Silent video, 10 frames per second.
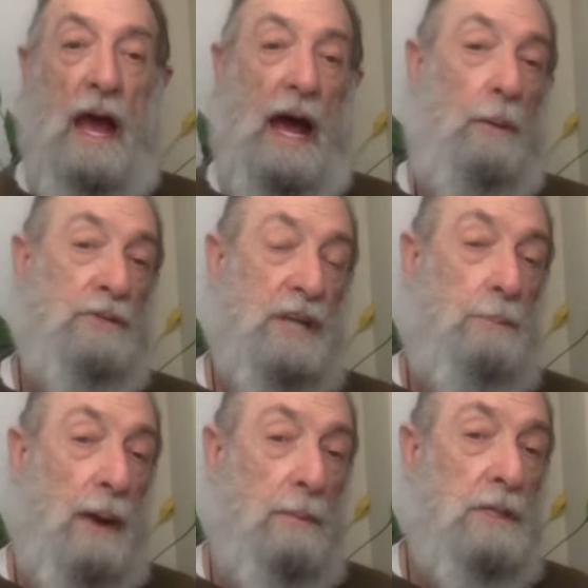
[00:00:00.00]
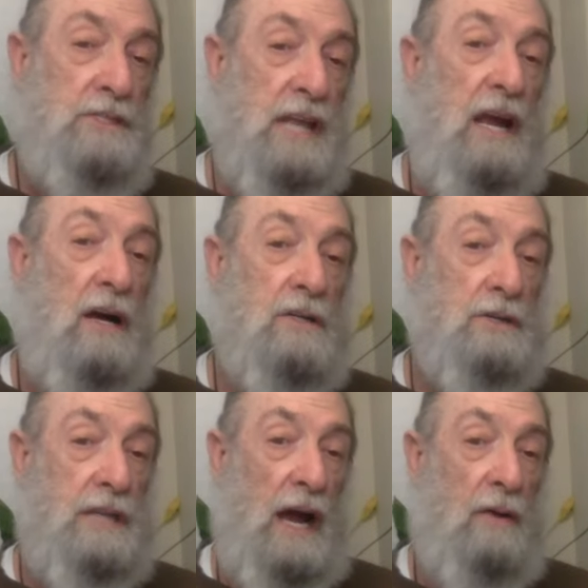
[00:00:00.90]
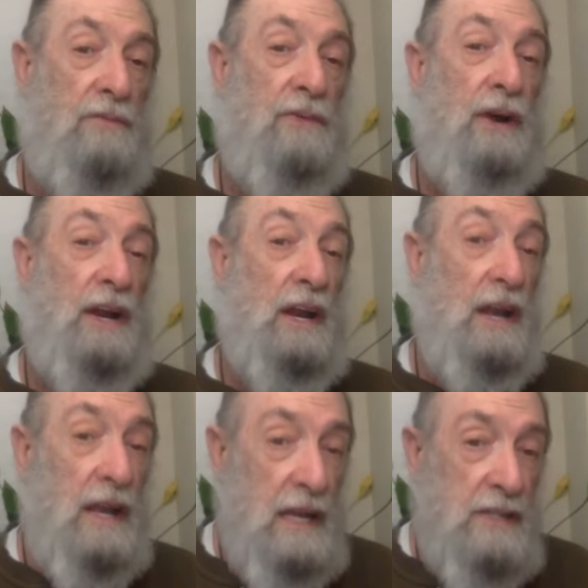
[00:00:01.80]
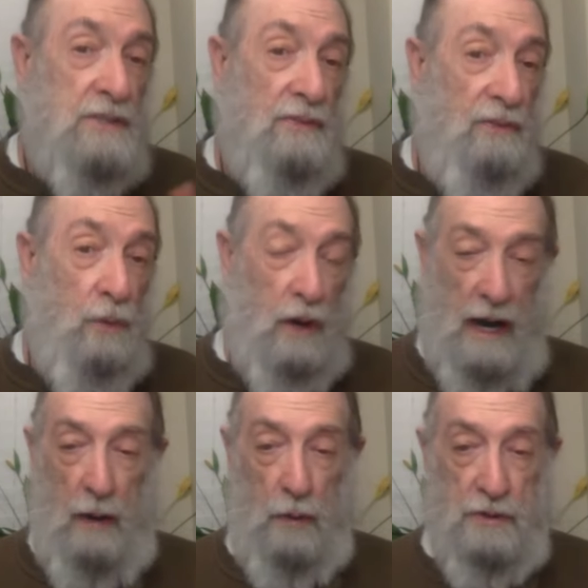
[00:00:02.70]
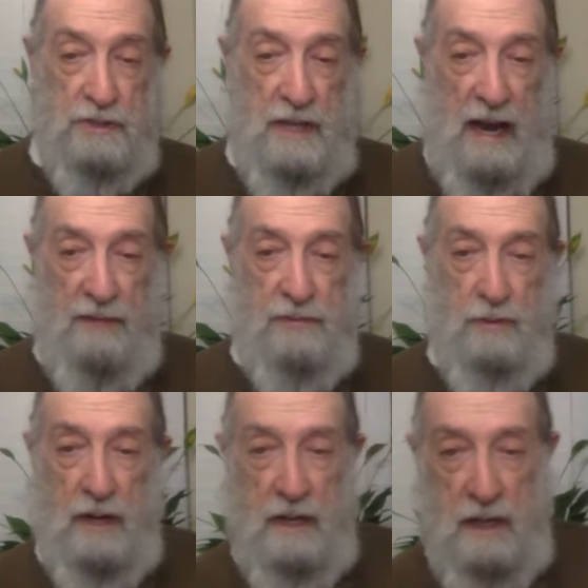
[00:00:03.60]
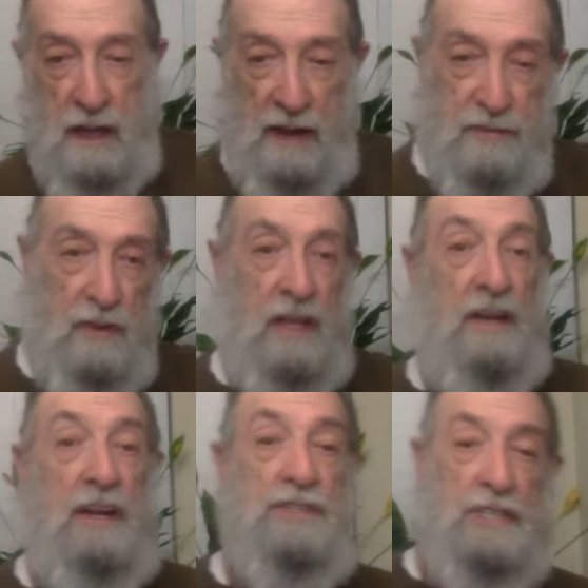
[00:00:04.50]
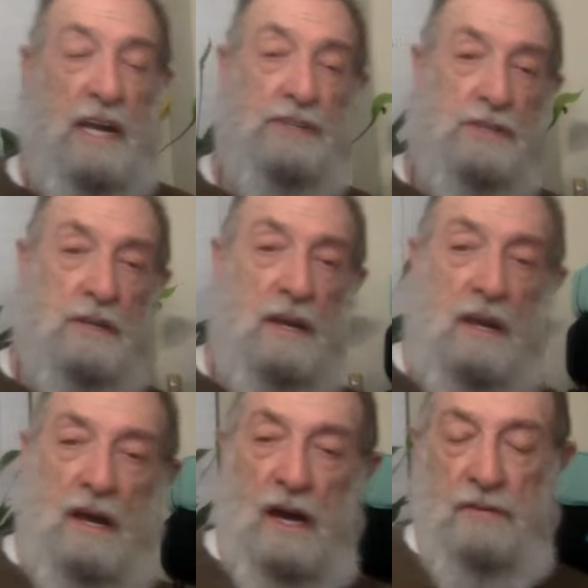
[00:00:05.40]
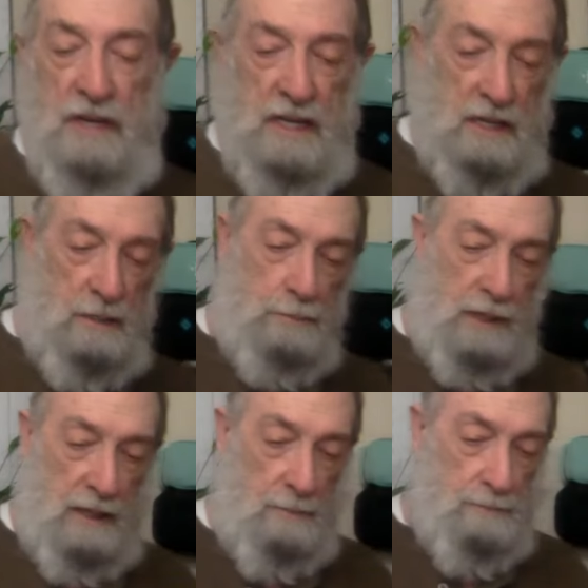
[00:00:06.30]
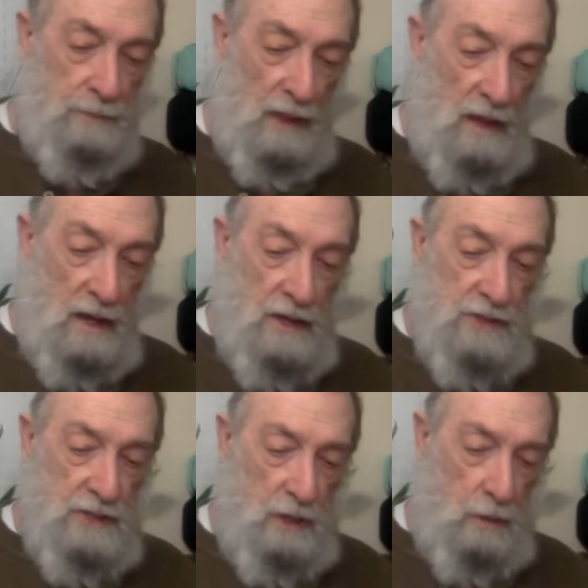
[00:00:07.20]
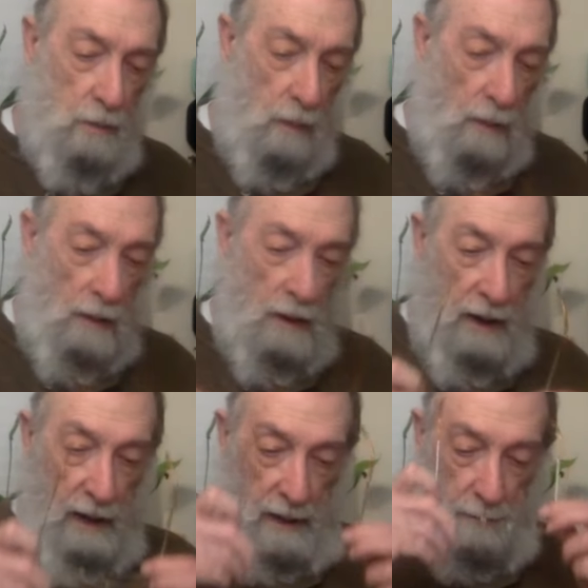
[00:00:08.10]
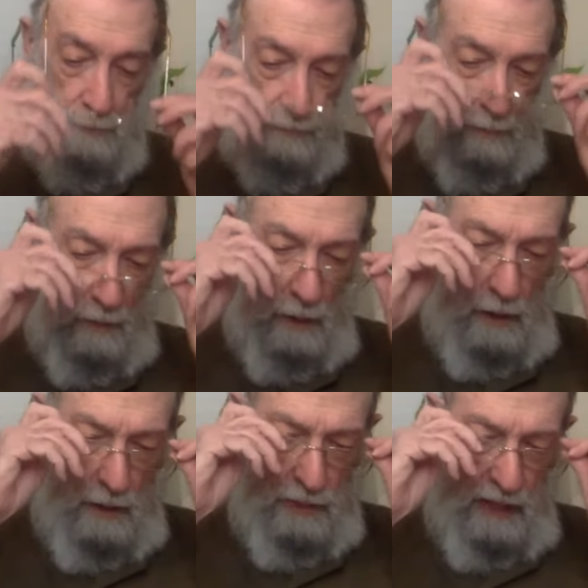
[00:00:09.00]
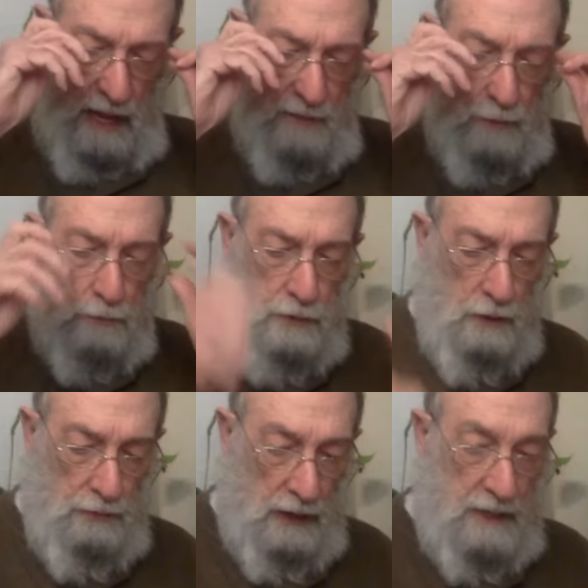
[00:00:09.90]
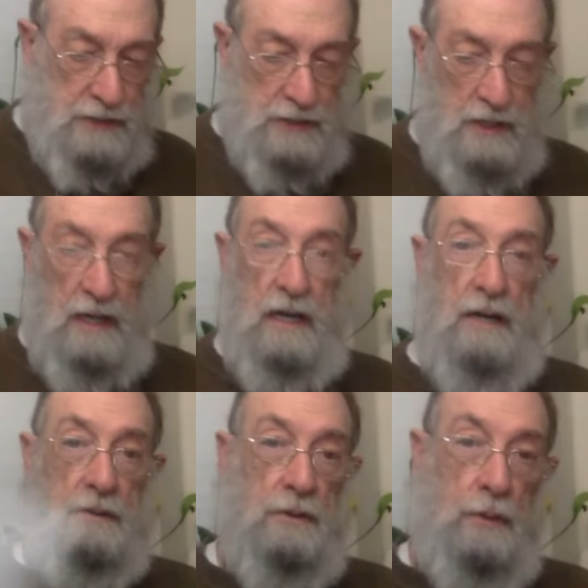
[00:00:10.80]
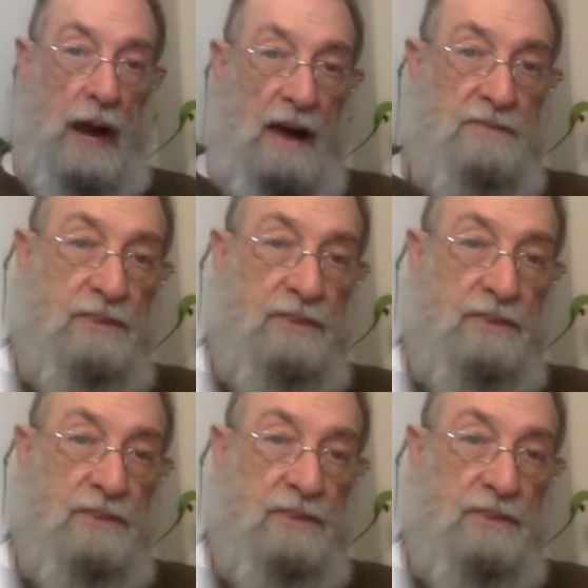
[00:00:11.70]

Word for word: I would say probably stay hunkered down for at least four hours after, in, after the initiation of an E M P. So um, they have a real nice uh, graph